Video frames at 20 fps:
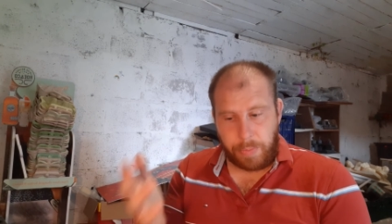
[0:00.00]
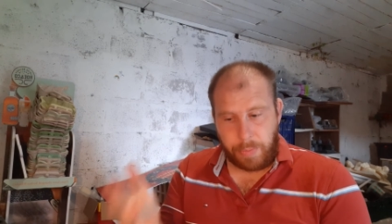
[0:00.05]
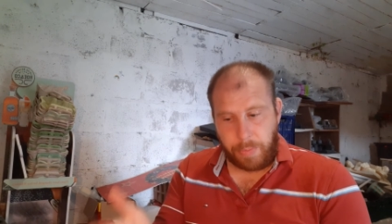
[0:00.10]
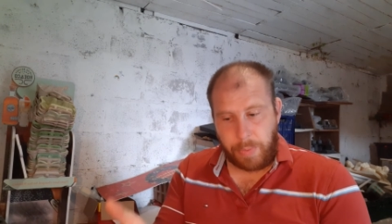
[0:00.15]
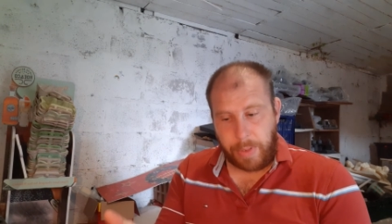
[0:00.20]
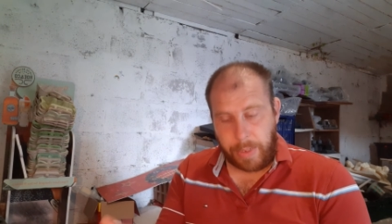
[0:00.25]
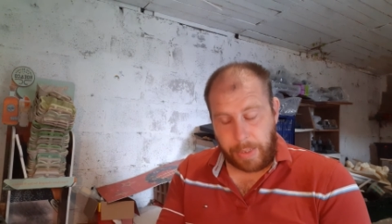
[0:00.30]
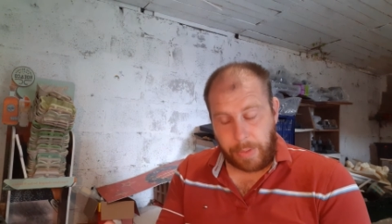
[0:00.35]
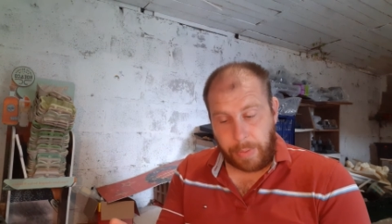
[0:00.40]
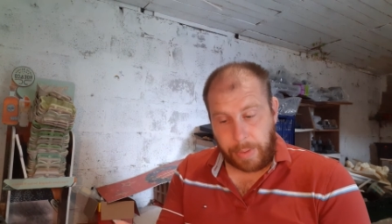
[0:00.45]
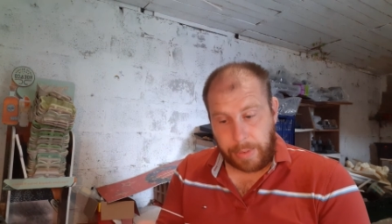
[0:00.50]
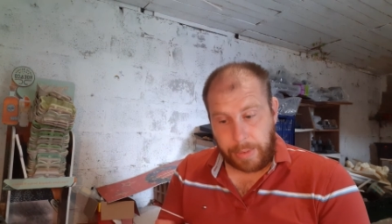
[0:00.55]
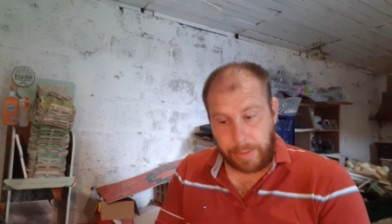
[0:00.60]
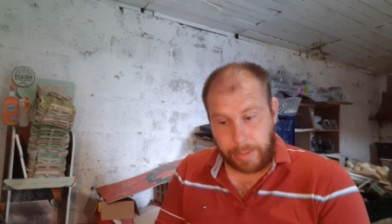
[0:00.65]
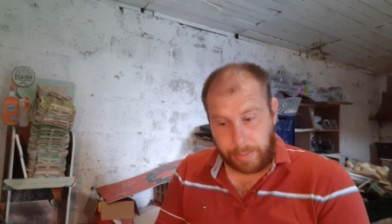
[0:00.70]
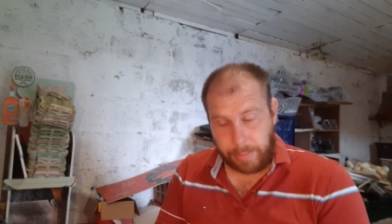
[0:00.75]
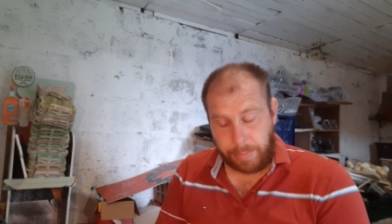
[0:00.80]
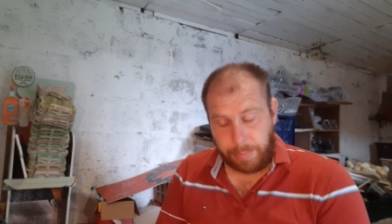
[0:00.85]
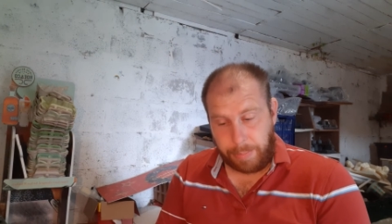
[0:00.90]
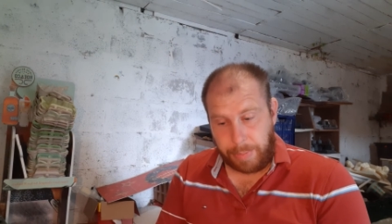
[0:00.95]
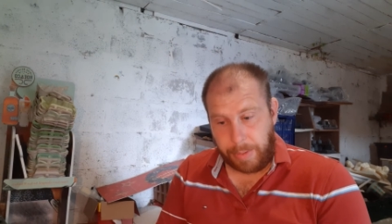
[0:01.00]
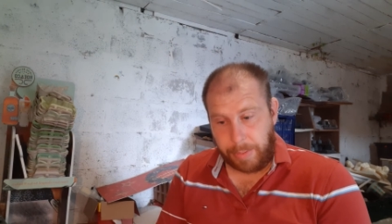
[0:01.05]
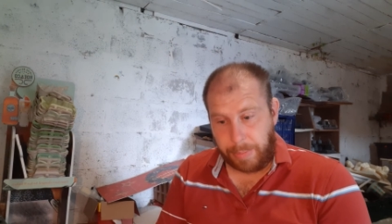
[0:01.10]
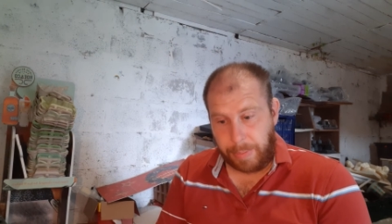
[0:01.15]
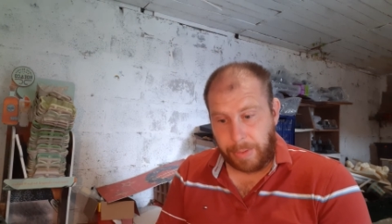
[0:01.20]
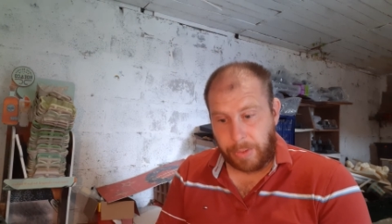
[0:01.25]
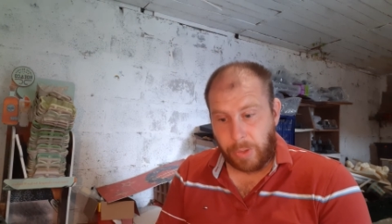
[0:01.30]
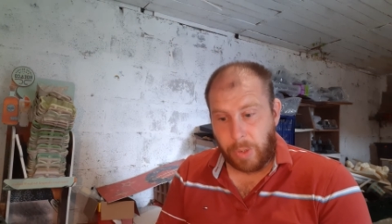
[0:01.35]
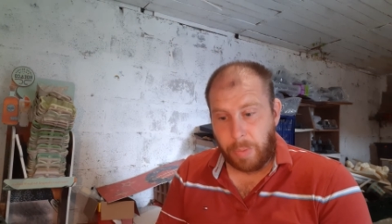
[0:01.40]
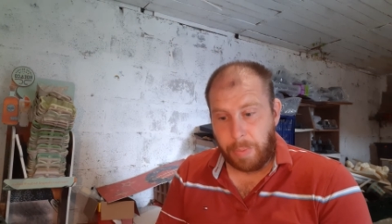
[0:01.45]
when the questions put me
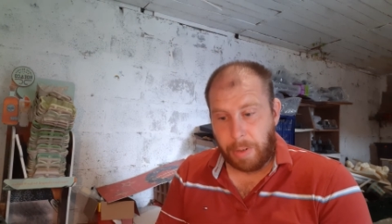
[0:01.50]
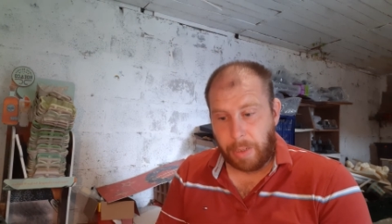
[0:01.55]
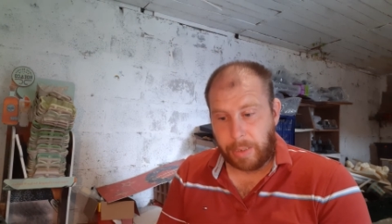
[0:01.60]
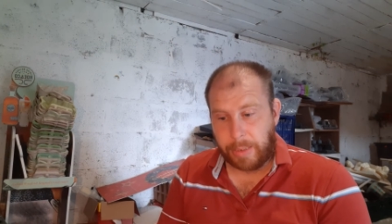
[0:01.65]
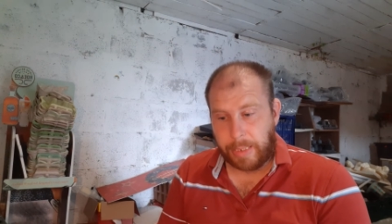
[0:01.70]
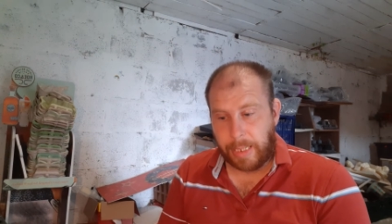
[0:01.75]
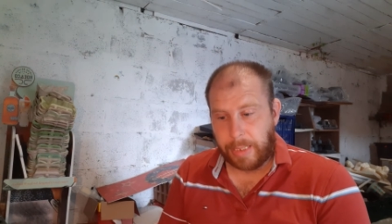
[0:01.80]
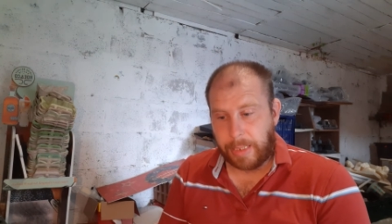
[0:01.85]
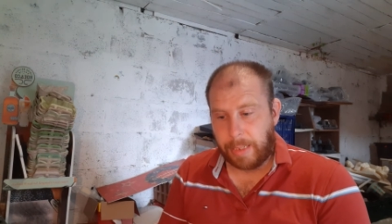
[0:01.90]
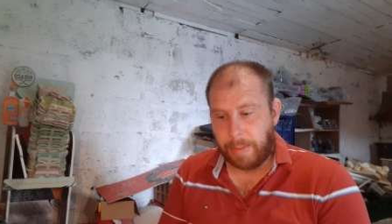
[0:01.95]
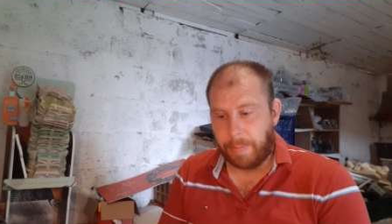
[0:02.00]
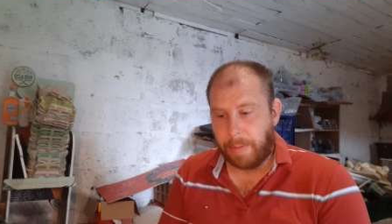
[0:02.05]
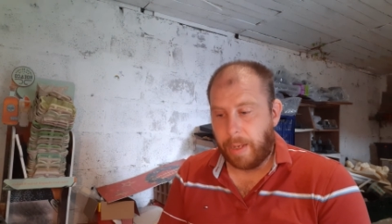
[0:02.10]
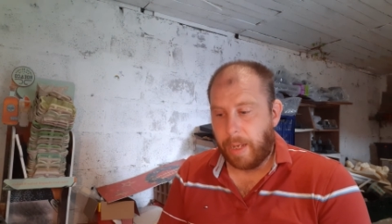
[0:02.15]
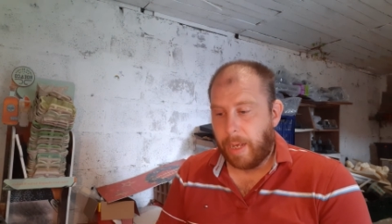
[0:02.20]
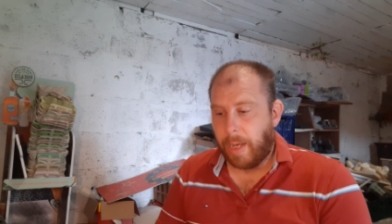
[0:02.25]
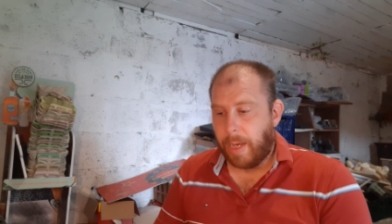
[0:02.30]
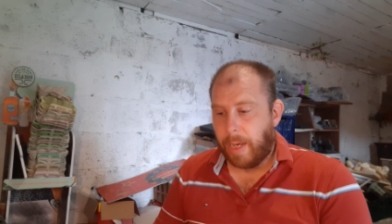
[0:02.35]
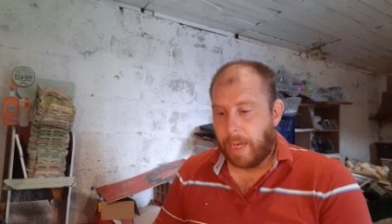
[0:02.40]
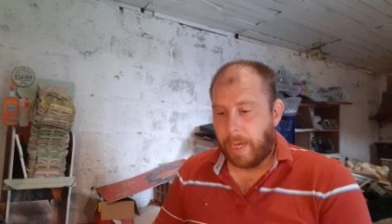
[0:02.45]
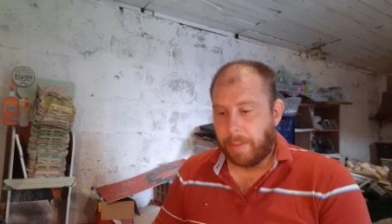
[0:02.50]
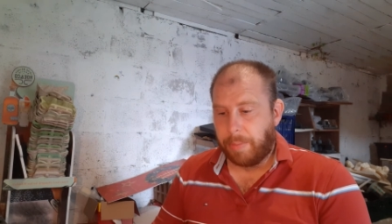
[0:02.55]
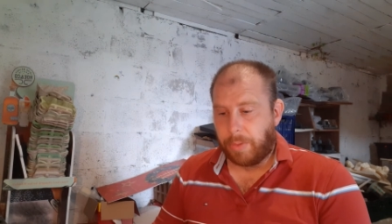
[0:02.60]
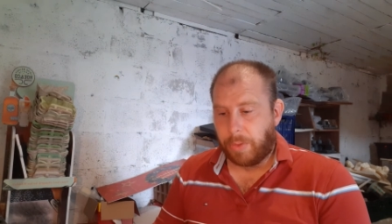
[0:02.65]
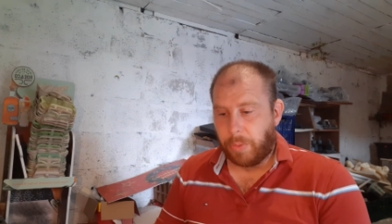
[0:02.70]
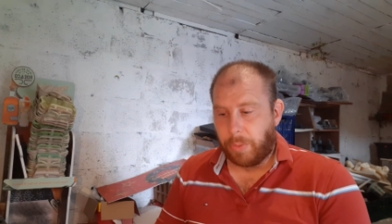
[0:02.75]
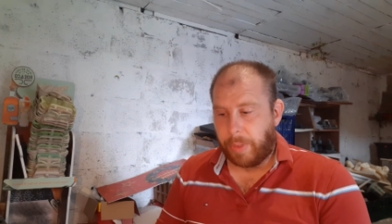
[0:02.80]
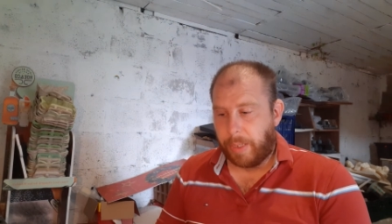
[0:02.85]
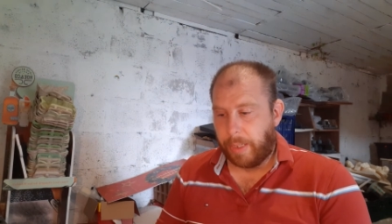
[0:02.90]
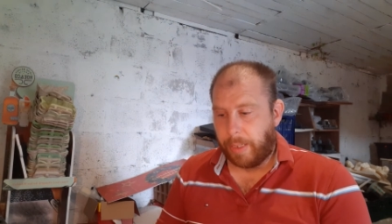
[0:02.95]
as new box sets, I'm
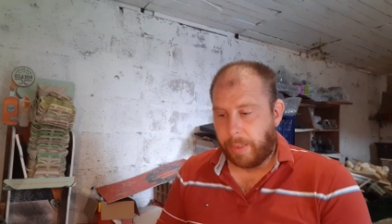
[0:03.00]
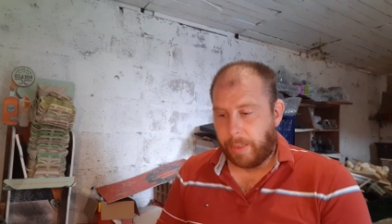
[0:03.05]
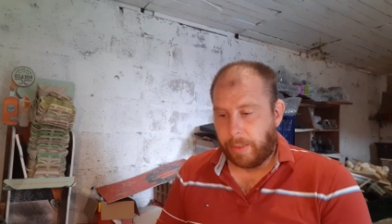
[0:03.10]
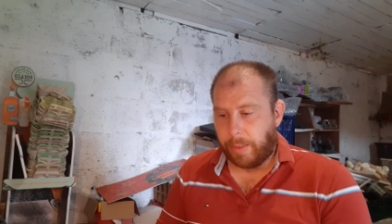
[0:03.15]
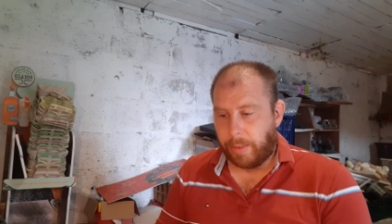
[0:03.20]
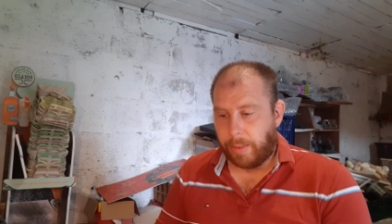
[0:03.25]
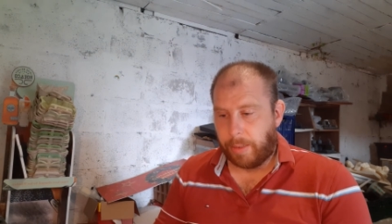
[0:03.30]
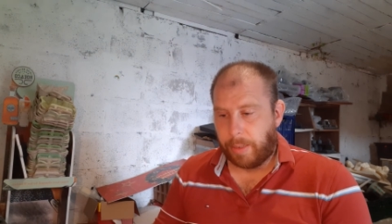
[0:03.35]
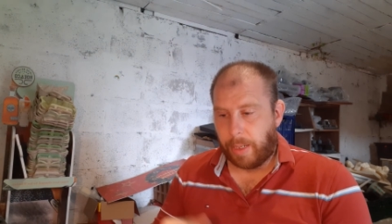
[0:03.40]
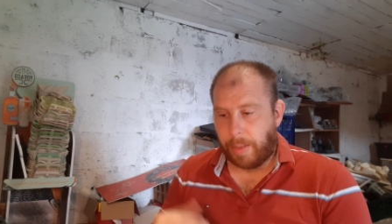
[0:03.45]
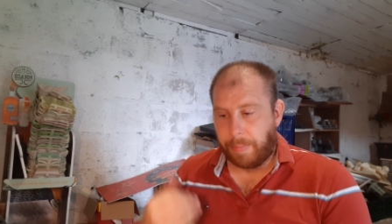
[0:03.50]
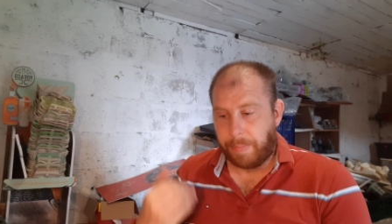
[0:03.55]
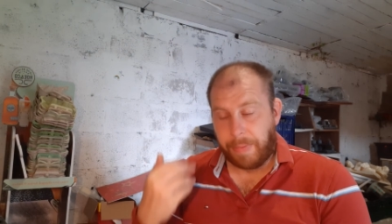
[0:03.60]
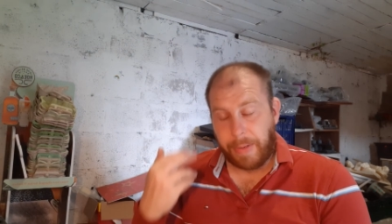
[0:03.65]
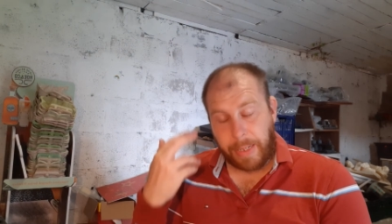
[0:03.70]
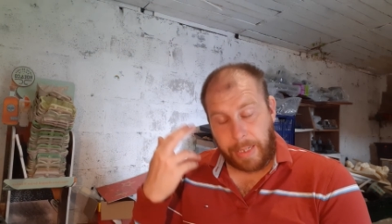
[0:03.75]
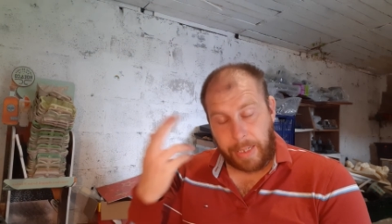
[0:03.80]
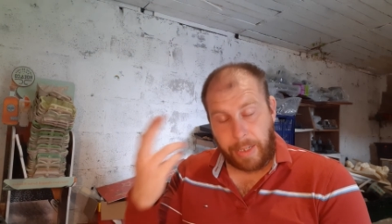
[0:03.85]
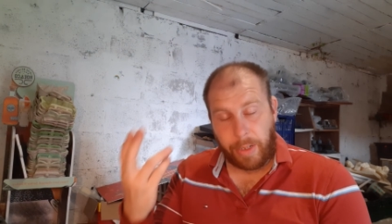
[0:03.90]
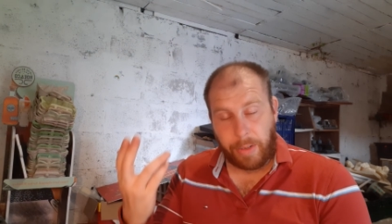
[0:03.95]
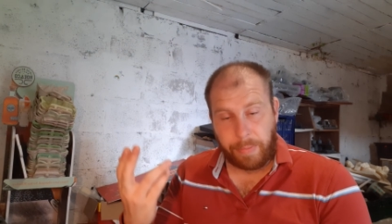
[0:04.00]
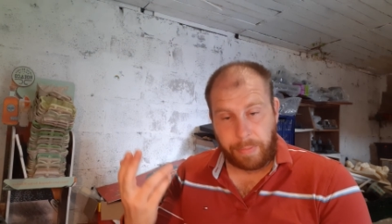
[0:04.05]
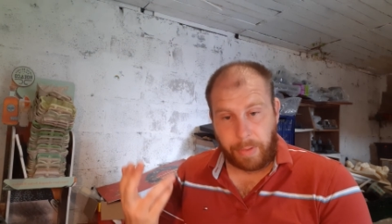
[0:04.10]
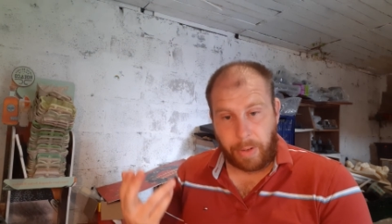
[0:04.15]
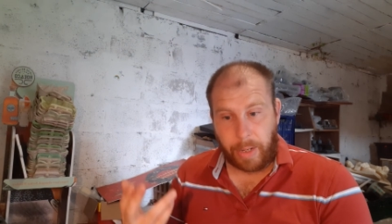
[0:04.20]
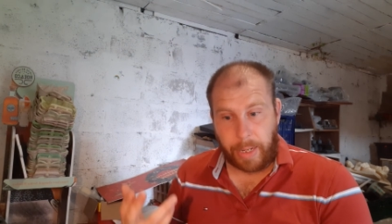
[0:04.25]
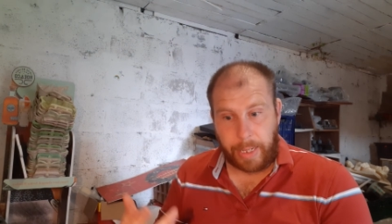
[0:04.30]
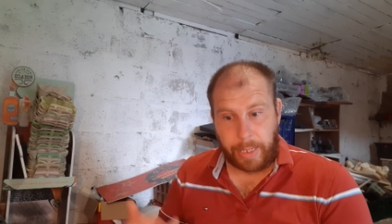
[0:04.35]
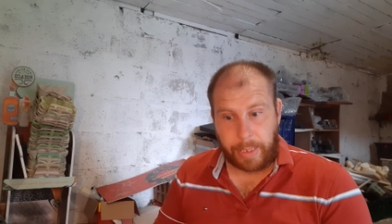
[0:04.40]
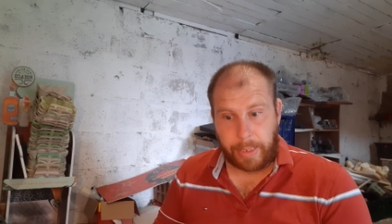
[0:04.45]
thinking of
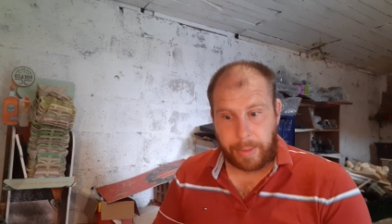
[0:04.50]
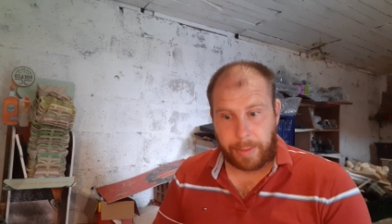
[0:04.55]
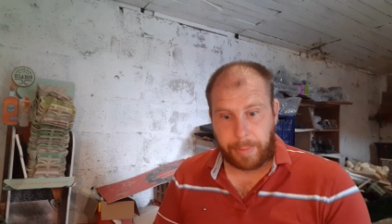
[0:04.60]
like